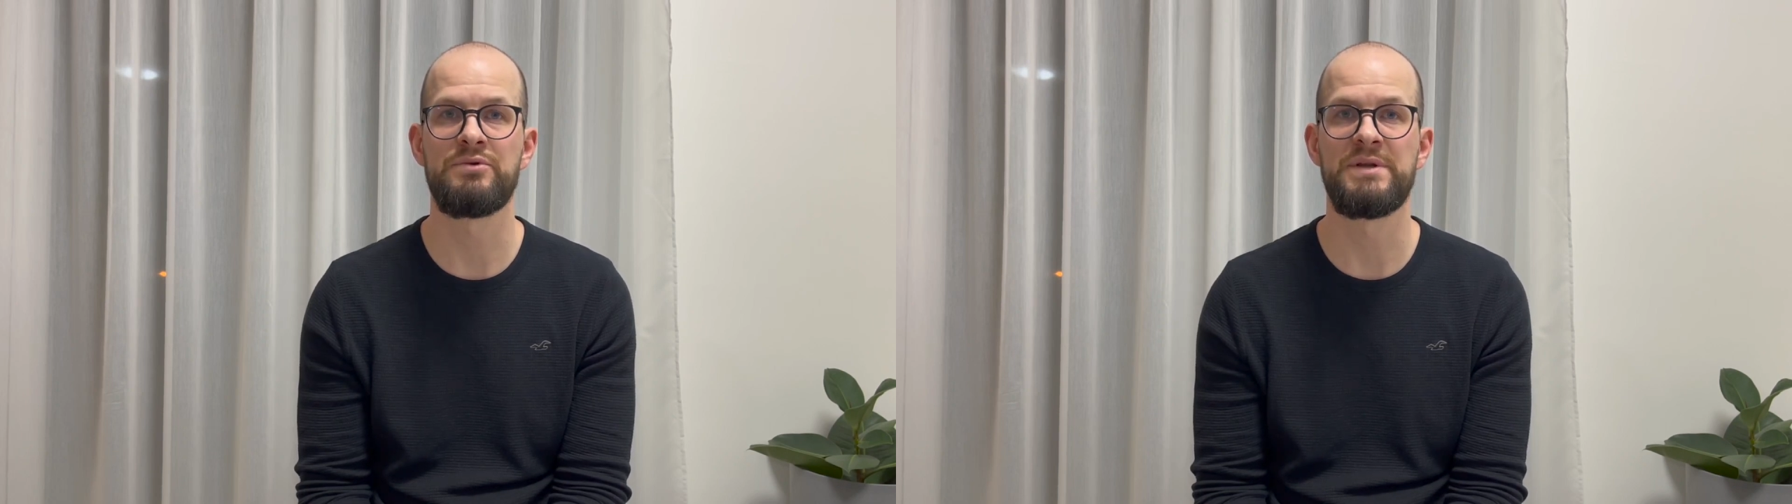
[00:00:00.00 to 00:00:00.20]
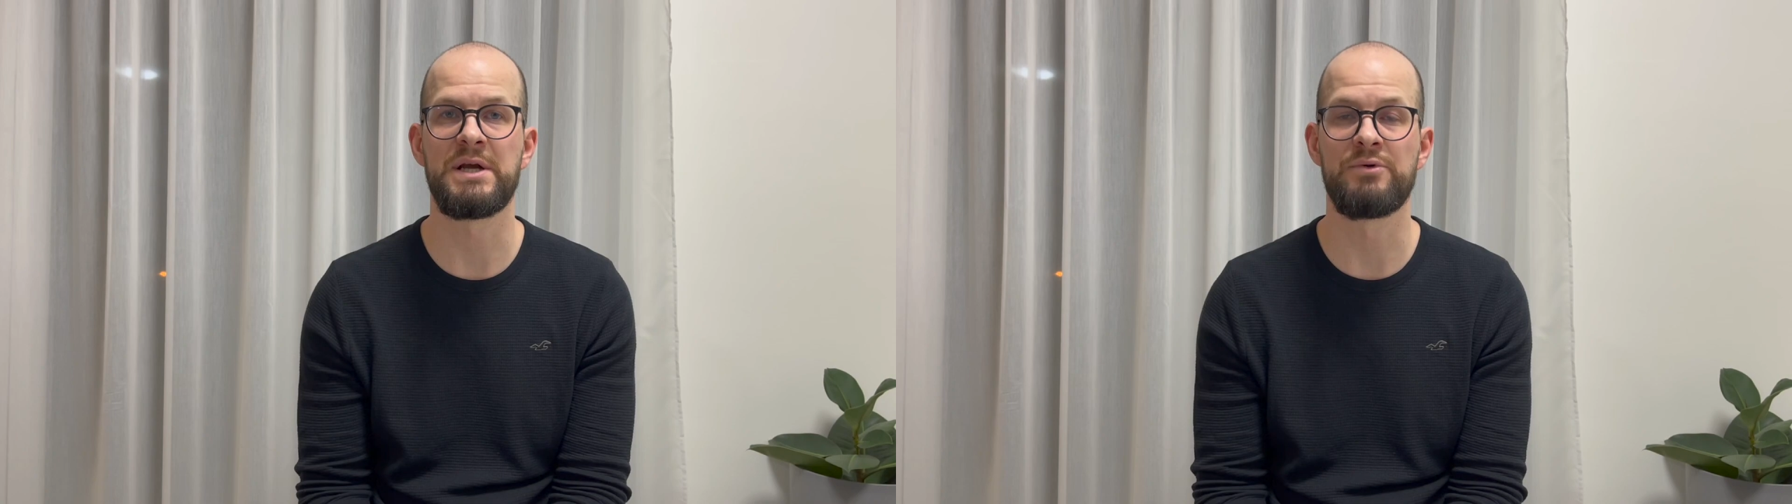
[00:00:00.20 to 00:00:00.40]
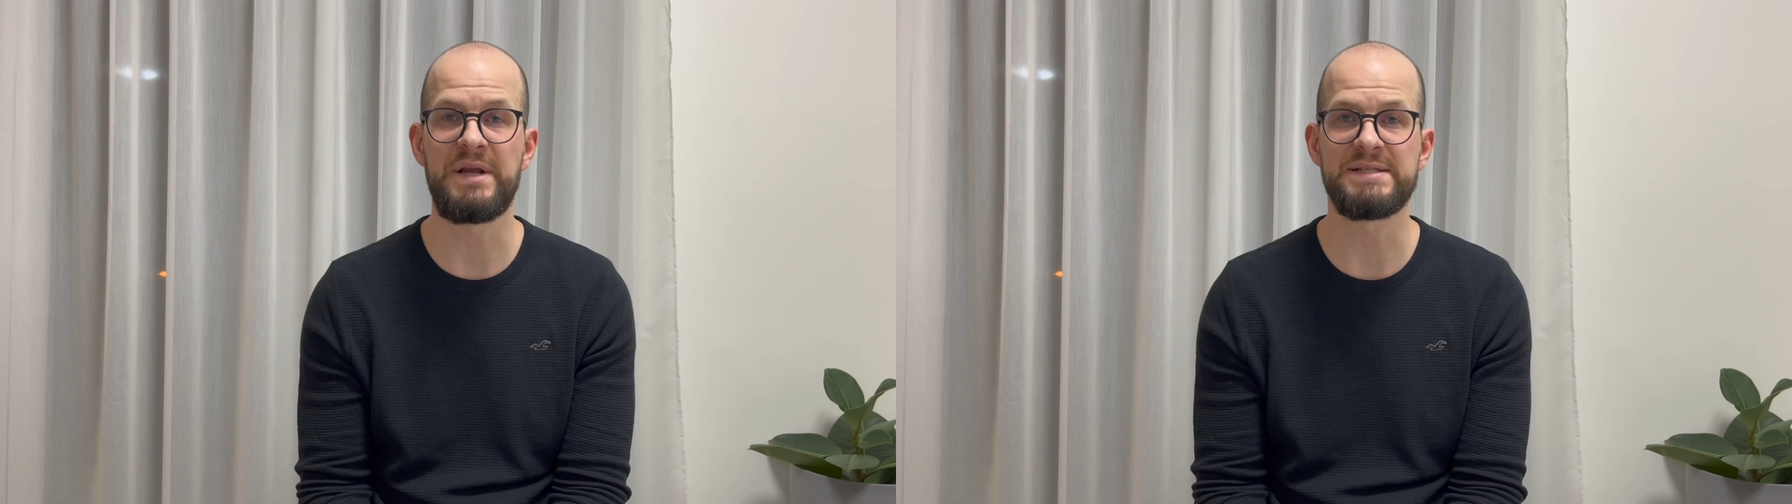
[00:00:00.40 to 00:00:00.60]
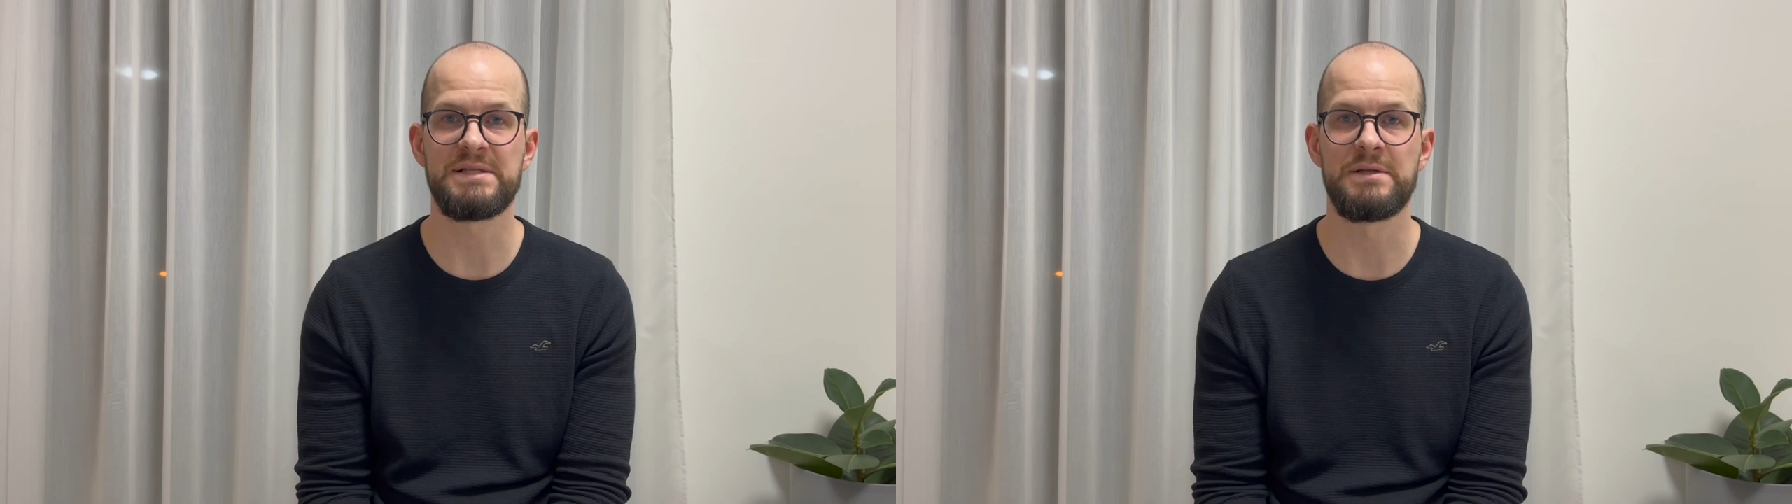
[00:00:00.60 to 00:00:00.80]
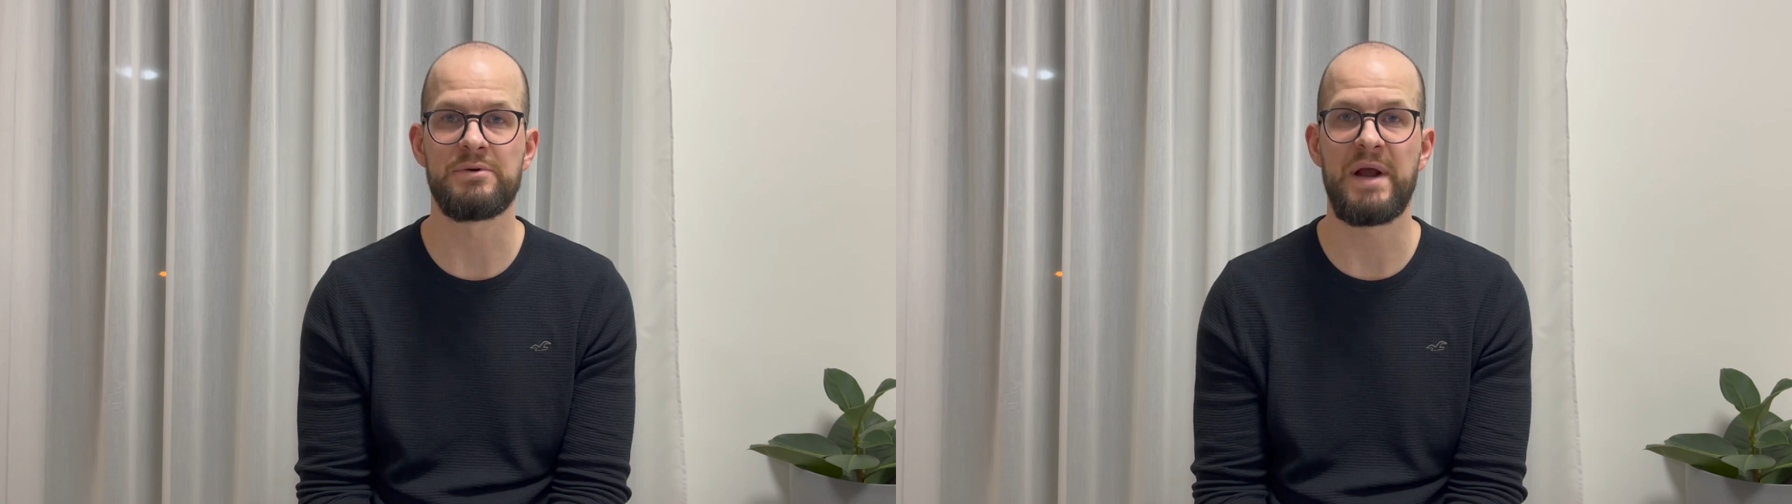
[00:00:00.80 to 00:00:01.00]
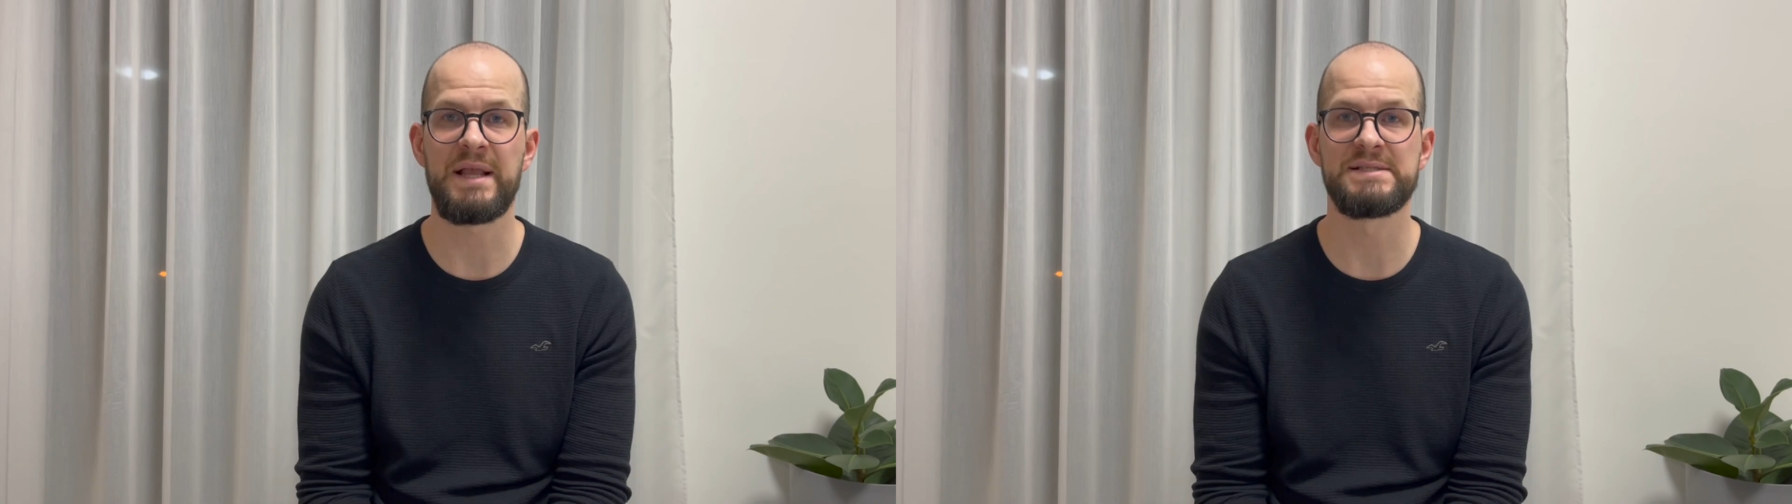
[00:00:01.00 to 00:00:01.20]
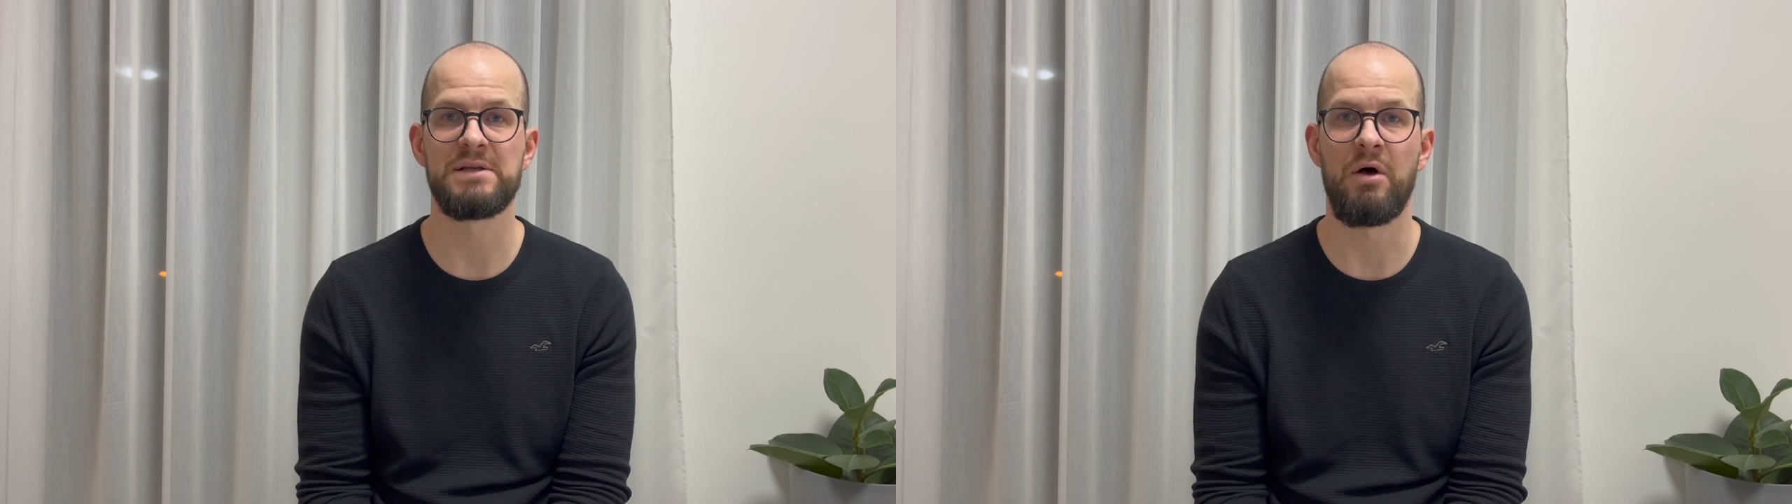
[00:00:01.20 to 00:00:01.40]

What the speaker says: decrease the rates